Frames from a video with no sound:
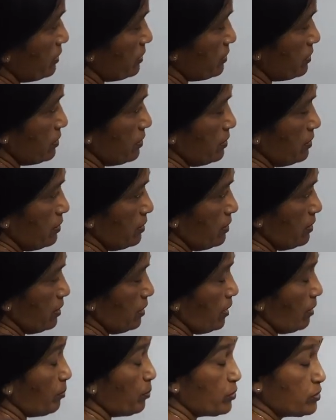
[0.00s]
its
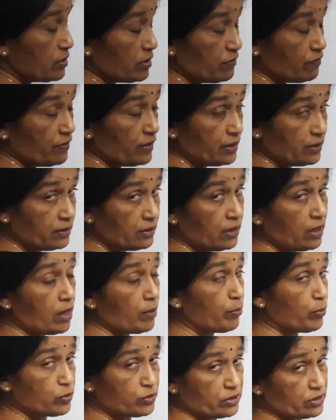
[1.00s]

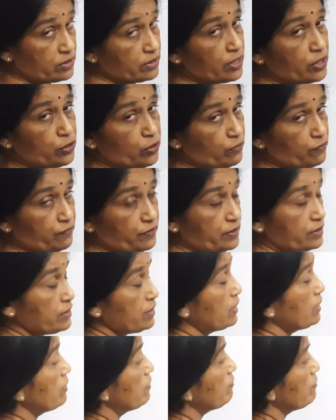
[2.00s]
opposite side of it
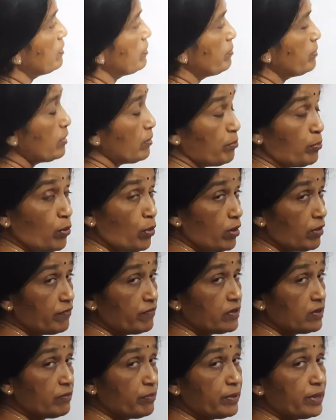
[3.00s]
will
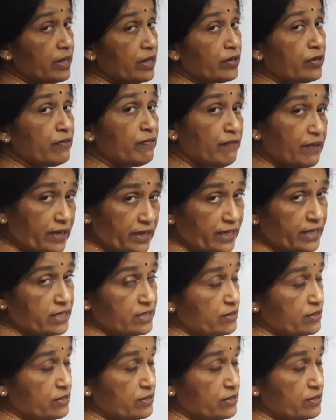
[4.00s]
be a reflecting